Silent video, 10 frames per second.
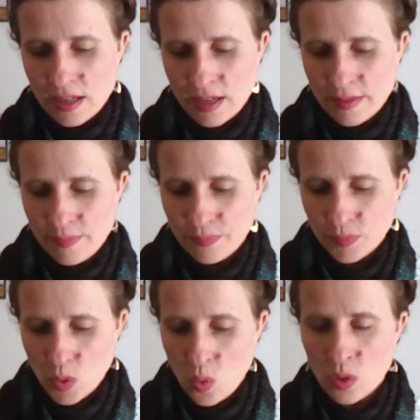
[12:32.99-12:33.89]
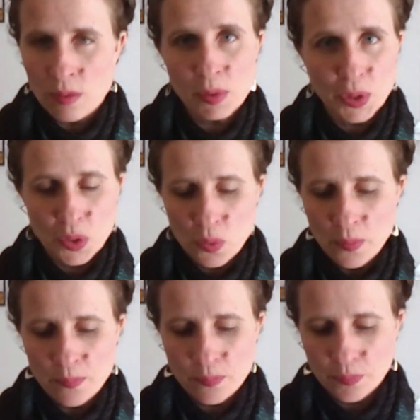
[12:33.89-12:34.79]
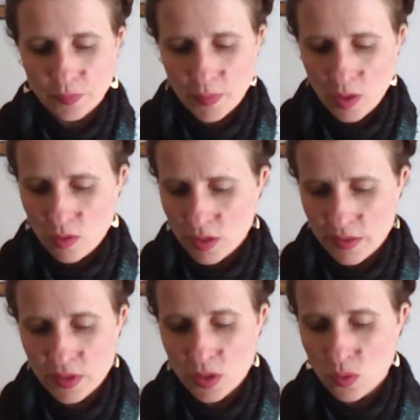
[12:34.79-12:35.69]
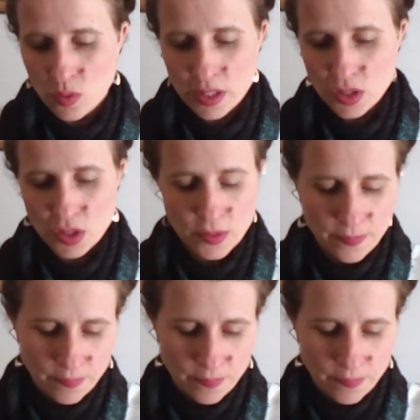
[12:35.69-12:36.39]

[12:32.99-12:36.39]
or a blue, or even an orange.